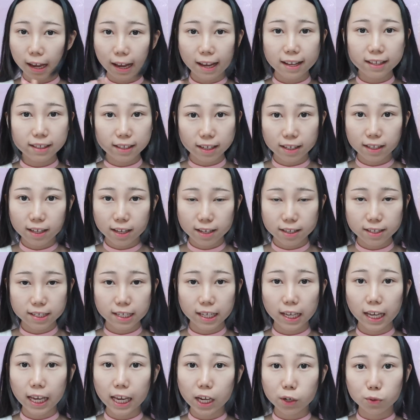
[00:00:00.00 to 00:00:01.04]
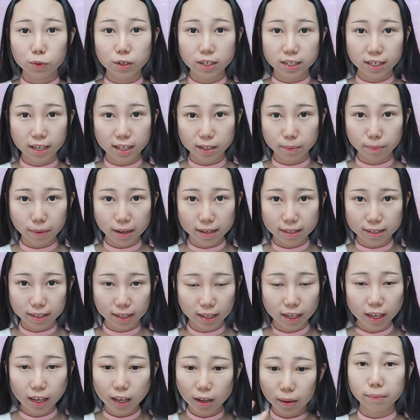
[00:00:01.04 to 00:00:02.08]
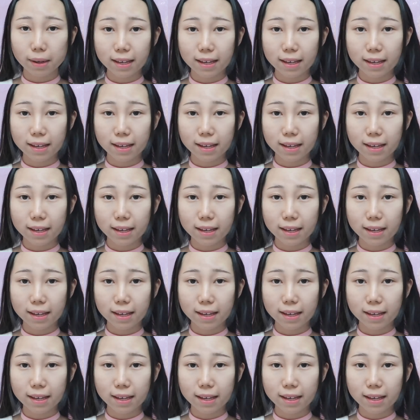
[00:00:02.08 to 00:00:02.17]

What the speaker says: it didn't irritate my skin.